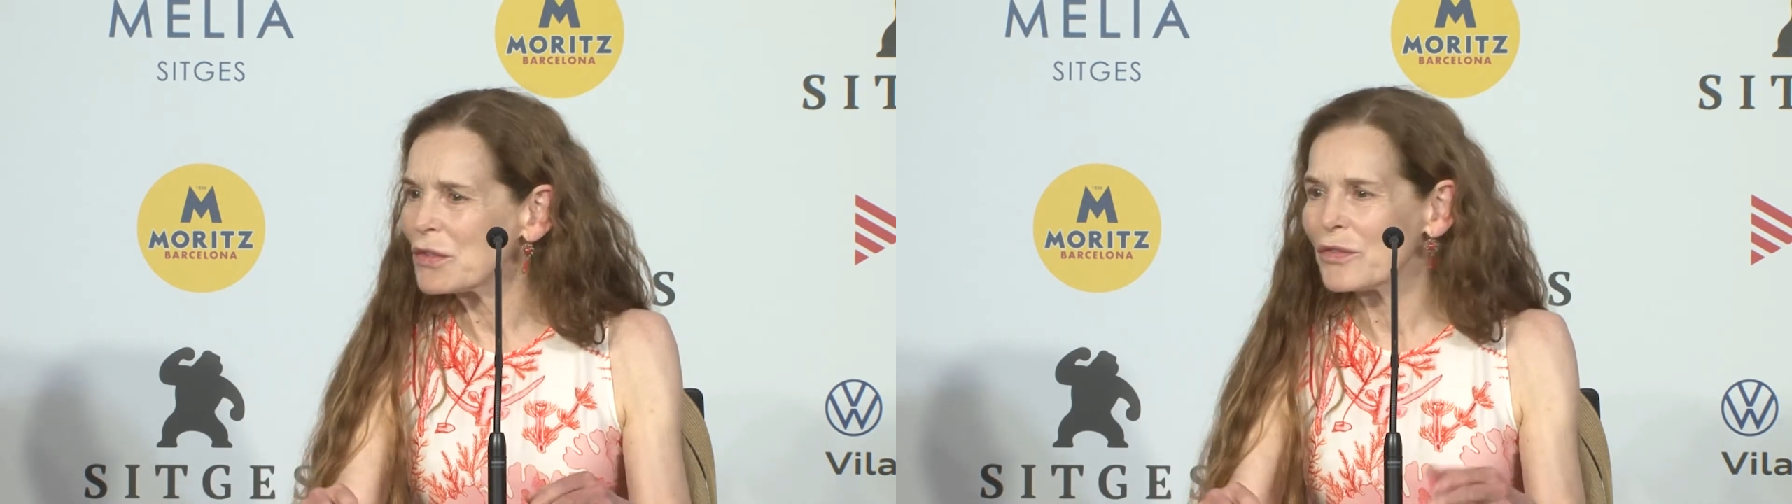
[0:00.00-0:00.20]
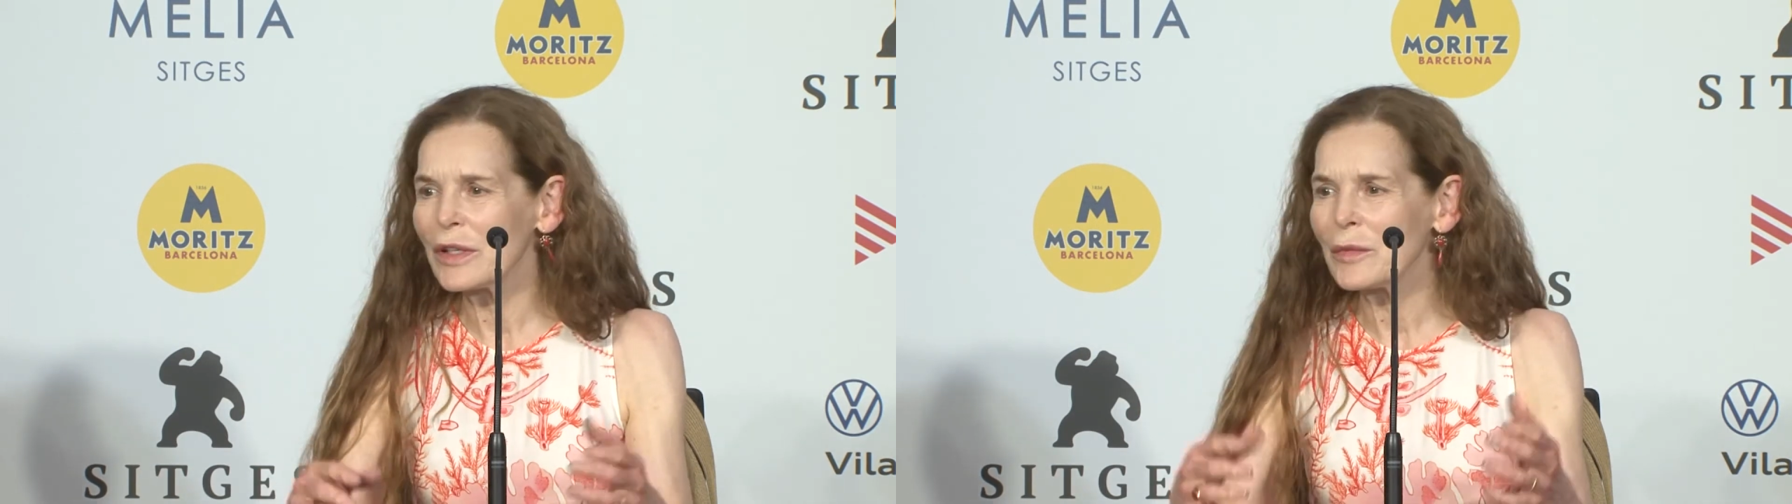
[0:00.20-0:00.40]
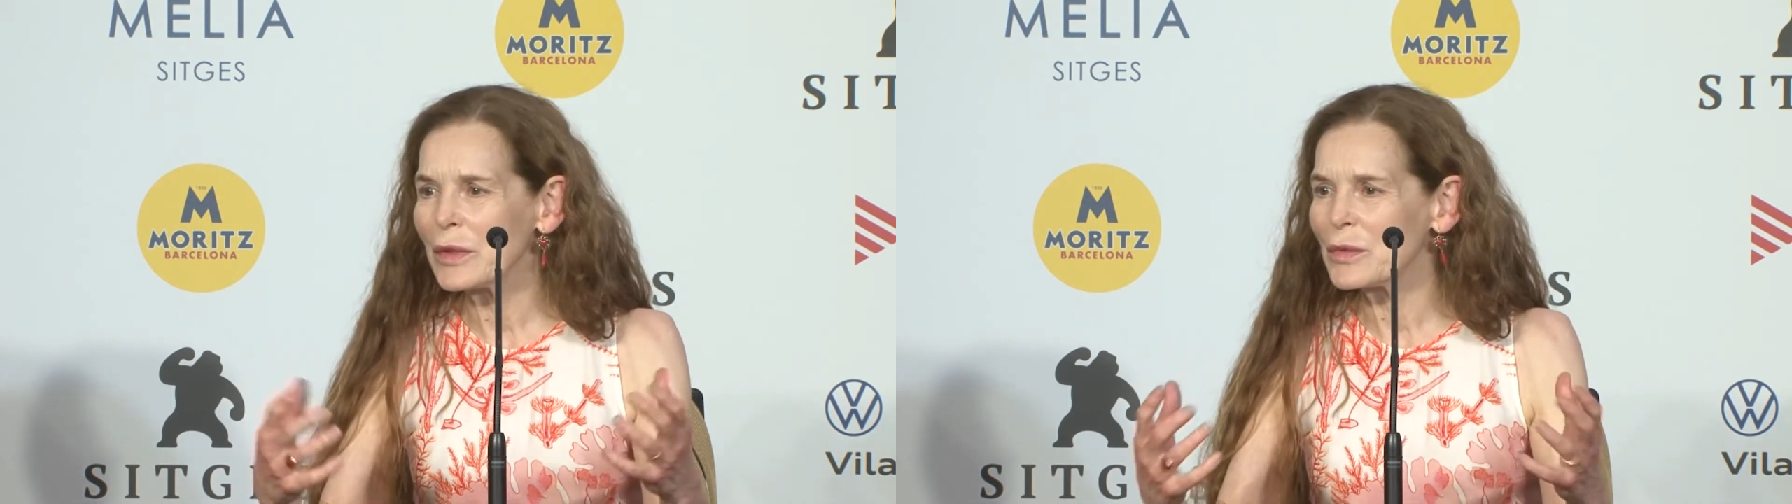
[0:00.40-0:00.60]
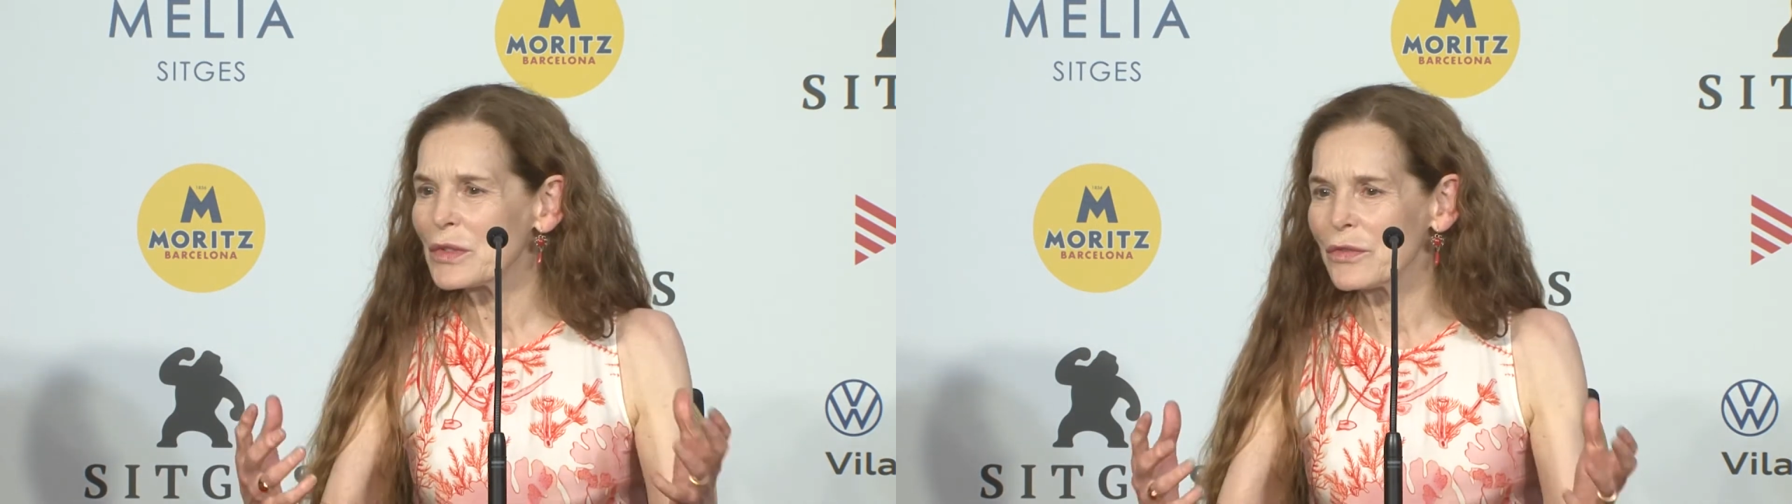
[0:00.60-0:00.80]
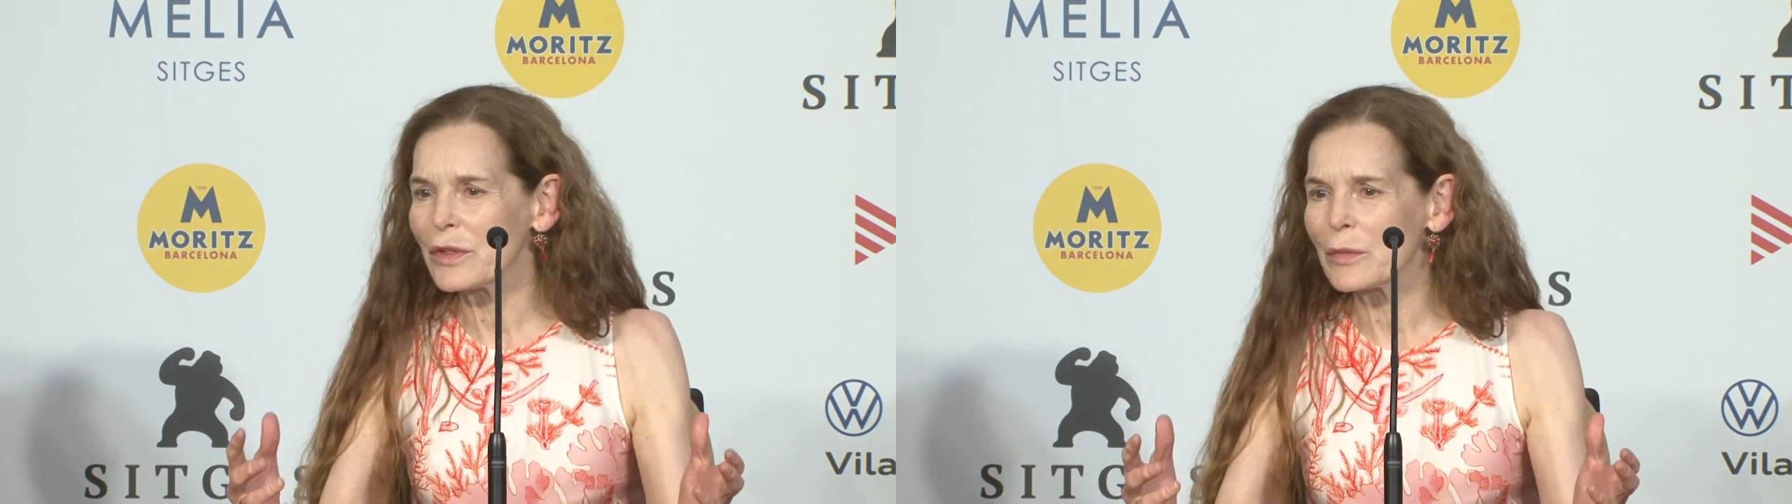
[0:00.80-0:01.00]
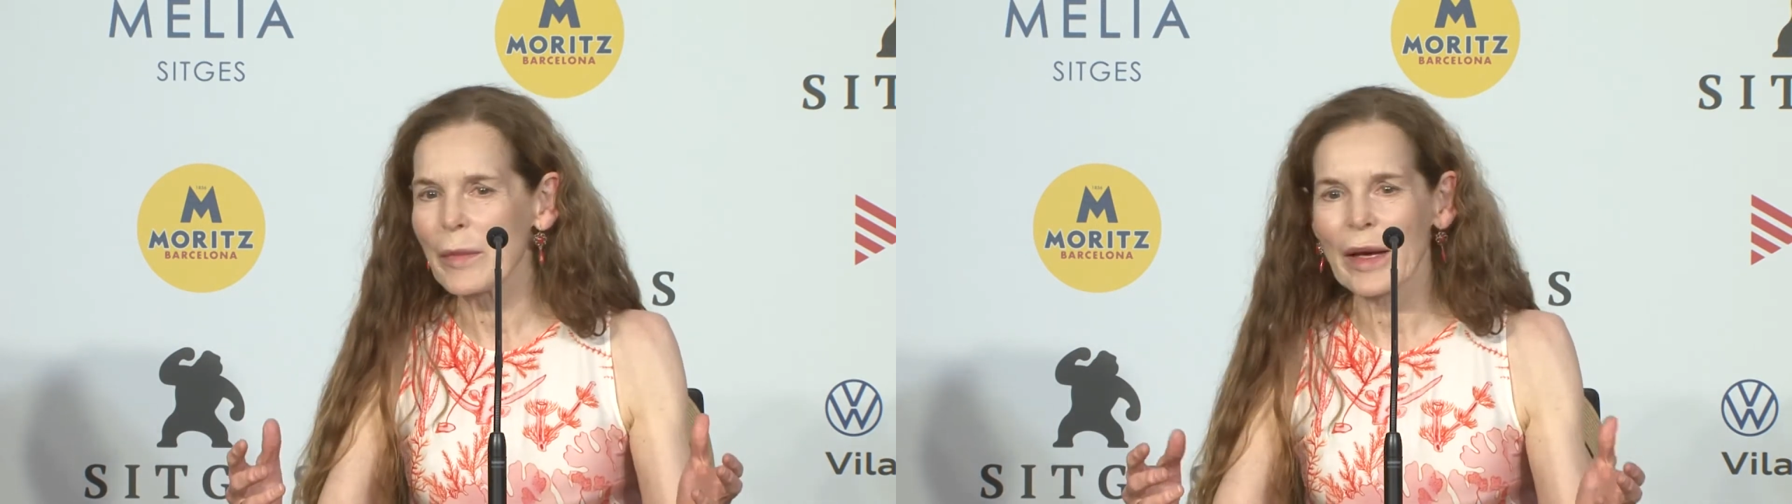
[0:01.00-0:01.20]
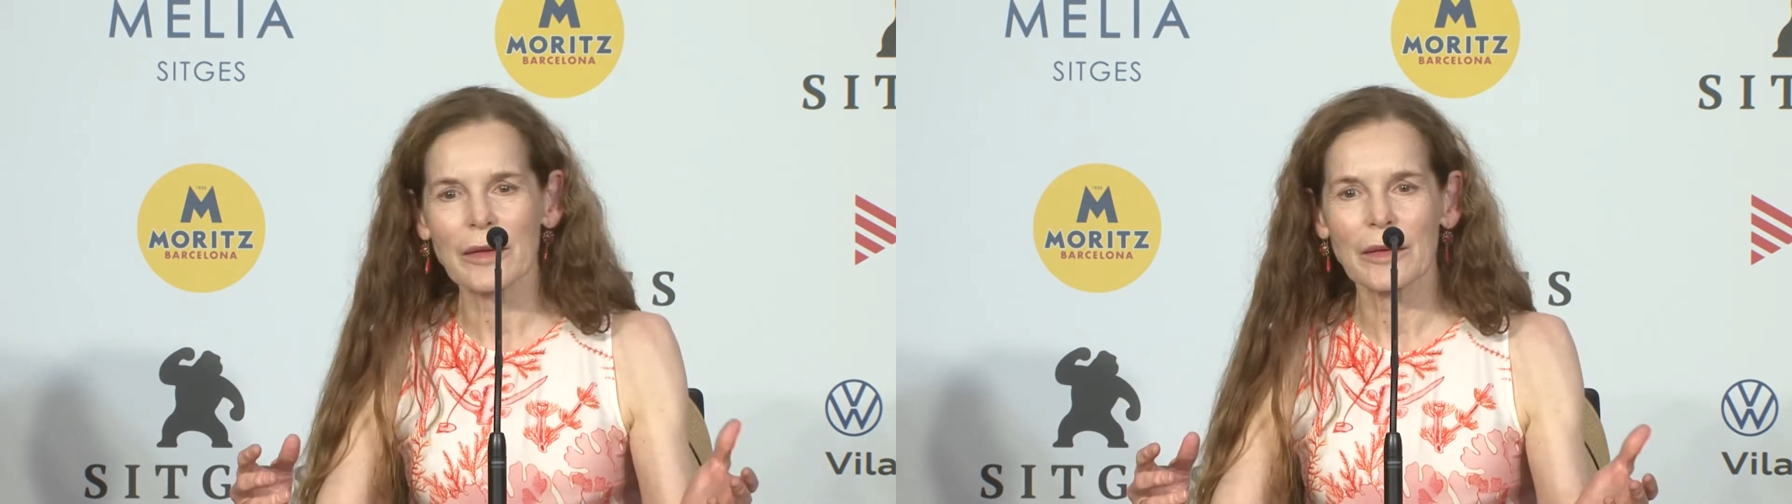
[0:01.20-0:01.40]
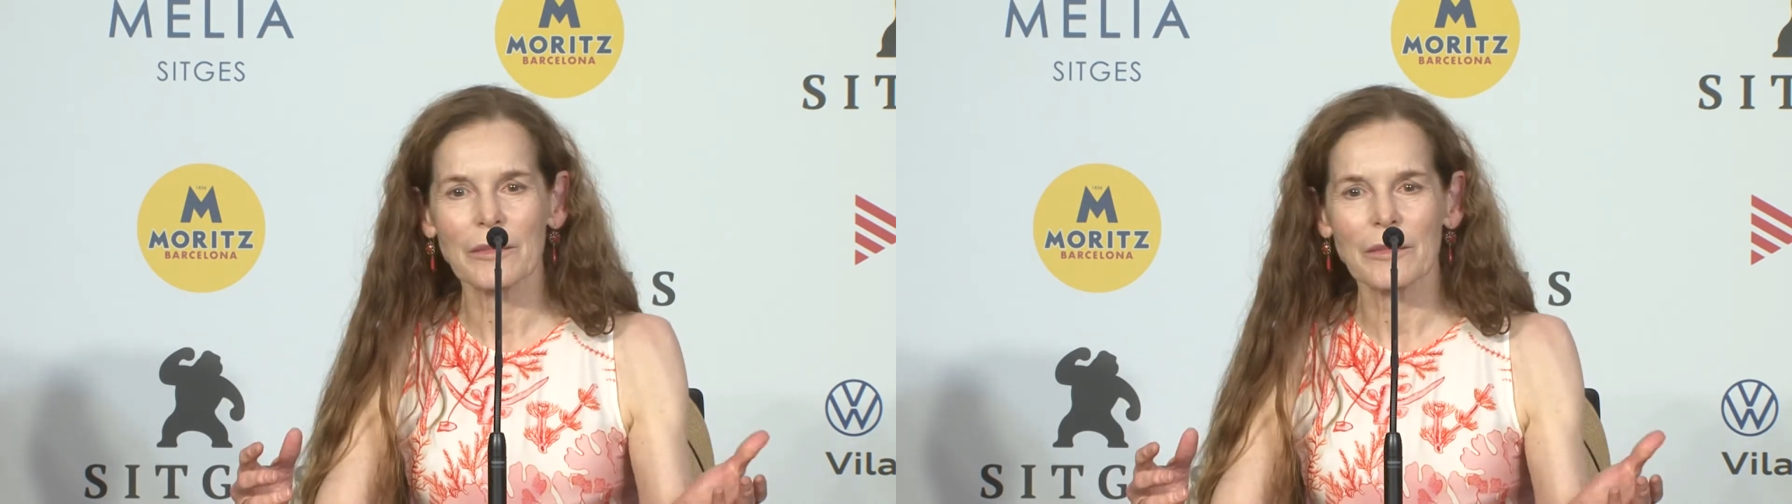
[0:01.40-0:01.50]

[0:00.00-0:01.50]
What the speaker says: film, it was a film about